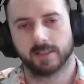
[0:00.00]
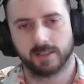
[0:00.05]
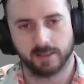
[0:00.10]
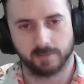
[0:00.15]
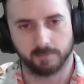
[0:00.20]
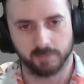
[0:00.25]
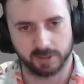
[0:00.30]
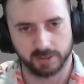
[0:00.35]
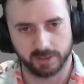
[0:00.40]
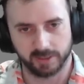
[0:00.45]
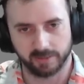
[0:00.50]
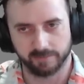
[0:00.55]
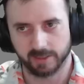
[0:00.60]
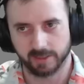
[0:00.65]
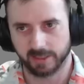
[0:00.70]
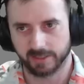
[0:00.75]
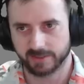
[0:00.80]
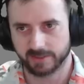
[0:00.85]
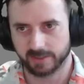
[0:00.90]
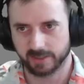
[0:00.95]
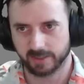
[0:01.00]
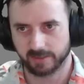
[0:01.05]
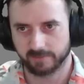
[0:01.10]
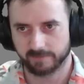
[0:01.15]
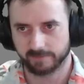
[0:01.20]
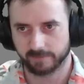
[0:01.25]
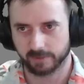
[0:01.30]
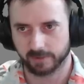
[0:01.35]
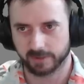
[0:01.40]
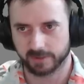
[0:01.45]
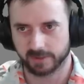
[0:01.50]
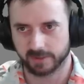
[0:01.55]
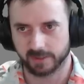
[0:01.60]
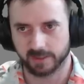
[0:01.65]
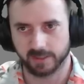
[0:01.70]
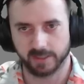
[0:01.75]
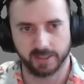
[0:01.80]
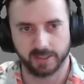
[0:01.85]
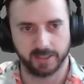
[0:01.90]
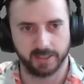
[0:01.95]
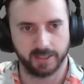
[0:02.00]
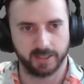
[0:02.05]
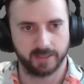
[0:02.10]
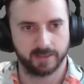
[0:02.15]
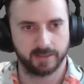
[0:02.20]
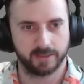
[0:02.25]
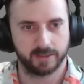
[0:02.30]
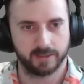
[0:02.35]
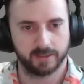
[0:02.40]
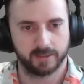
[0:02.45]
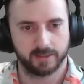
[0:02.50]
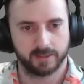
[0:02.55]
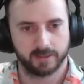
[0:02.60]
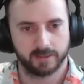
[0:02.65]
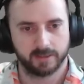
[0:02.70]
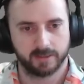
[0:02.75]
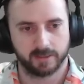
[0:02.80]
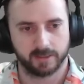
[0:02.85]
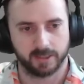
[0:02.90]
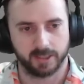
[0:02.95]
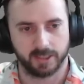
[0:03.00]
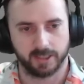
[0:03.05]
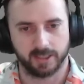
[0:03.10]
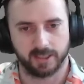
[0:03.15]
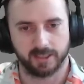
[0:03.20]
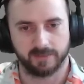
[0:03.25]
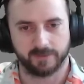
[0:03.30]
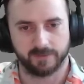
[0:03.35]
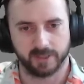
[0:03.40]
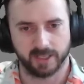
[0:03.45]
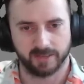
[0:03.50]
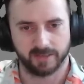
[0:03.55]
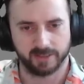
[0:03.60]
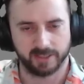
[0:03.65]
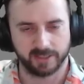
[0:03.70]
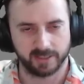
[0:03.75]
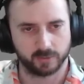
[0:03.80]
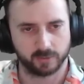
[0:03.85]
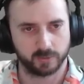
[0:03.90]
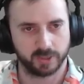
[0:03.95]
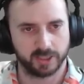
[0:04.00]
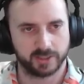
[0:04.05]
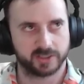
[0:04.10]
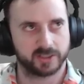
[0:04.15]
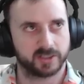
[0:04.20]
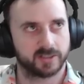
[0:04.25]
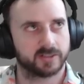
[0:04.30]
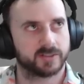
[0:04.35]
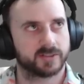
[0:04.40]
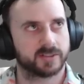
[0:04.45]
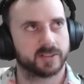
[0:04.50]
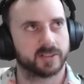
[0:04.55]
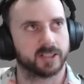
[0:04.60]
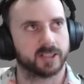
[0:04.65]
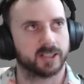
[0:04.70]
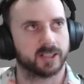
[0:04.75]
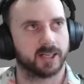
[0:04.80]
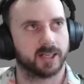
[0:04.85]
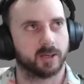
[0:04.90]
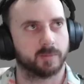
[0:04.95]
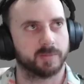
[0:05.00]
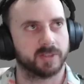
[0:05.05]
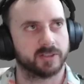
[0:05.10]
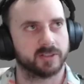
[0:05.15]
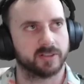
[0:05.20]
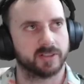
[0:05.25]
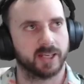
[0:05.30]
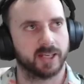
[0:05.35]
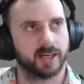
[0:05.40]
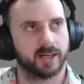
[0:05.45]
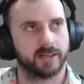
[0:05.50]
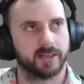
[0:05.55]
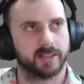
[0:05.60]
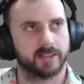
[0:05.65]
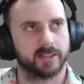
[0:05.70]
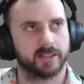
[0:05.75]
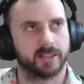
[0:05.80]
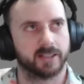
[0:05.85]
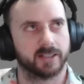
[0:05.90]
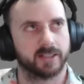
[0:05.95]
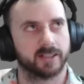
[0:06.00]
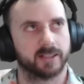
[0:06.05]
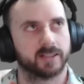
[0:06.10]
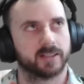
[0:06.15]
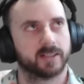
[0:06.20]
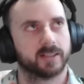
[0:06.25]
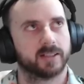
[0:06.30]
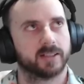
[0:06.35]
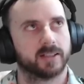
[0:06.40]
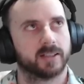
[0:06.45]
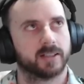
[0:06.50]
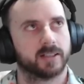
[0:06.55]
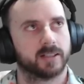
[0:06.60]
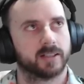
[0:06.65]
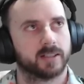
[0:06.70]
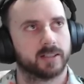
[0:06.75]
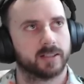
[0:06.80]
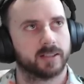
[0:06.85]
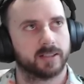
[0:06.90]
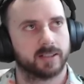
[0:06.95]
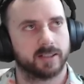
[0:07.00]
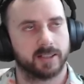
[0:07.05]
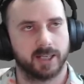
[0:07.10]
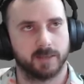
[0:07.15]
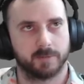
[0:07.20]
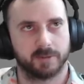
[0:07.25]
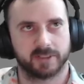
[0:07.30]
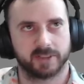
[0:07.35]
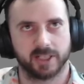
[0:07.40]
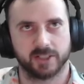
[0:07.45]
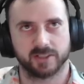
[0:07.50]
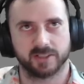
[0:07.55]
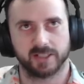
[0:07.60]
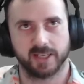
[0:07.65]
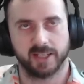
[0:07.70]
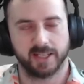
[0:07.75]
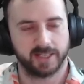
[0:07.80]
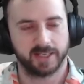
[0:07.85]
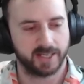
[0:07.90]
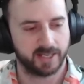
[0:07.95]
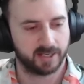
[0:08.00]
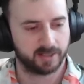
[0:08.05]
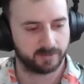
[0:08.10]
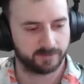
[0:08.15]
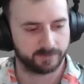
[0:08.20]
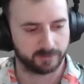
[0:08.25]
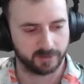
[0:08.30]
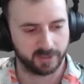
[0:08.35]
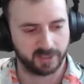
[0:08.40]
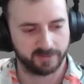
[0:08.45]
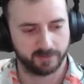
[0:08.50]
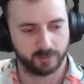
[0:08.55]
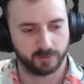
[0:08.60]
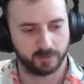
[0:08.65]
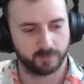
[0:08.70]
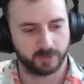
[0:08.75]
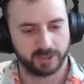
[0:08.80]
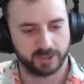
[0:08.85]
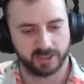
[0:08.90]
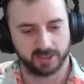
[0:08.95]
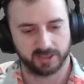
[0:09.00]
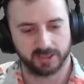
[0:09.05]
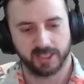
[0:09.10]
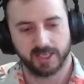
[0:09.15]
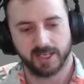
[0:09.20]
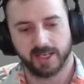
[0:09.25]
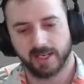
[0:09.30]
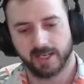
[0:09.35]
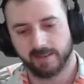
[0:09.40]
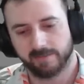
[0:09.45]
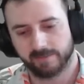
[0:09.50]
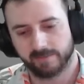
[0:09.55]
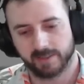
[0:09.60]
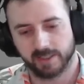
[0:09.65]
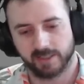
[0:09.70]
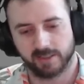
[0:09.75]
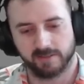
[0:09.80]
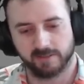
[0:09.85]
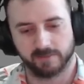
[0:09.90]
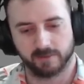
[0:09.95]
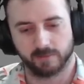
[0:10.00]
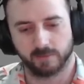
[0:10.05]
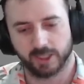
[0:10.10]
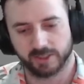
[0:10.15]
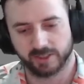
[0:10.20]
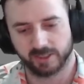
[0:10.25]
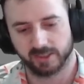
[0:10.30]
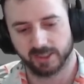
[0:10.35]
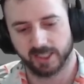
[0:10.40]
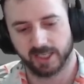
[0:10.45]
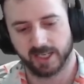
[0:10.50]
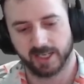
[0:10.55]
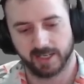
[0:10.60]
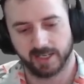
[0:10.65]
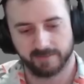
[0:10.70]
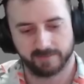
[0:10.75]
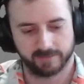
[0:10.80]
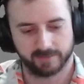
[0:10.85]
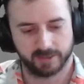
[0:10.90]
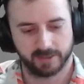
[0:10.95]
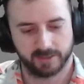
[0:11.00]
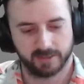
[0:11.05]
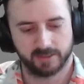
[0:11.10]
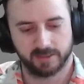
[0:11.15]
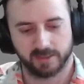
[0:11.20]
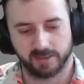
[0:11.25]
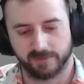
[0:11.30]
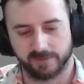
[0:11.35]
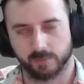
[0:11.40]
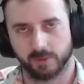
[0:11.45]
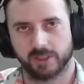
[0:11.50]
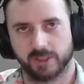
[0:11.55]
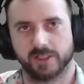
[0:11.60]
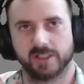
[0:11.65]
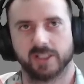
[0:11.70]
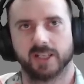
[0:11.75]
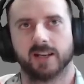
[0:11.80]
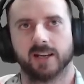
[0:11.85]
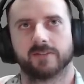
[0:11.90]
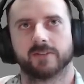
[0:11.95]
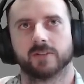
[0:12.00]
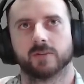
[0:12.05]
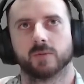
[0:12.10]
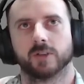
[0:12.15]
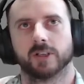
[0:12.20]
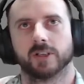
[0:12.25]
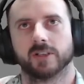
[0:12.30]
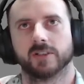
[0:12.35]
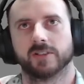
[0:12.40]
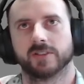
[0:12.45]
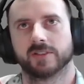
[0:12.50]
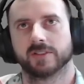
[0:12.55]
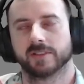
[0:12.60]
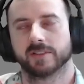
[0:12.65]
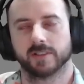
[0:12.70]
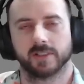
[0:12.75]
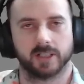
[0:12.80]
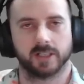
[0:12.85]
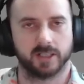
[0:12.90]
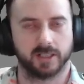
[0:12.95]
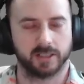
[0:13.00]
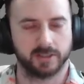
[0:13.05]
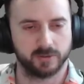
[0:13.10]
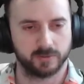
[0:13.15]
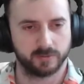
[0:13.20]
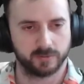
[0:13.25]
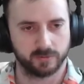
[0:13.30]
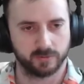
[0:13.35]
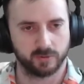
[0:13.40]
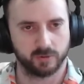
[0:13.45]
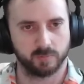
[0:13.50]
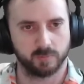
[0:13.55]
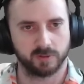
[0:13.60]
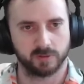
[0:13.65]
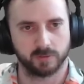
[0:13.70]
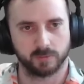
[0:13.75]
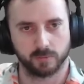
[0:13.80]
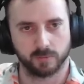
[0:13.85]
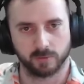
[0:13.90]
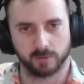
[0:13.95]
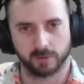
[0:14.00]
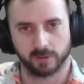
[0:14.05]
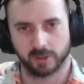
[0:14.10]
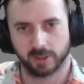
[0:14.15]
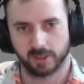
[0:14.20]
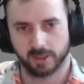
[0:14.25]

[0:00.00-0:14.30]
believe that's it for today. If you have any questions, I'll meet you down in application hangout. For everyone watching live, thank you for watching live. If you're watching afterwards on YouTube or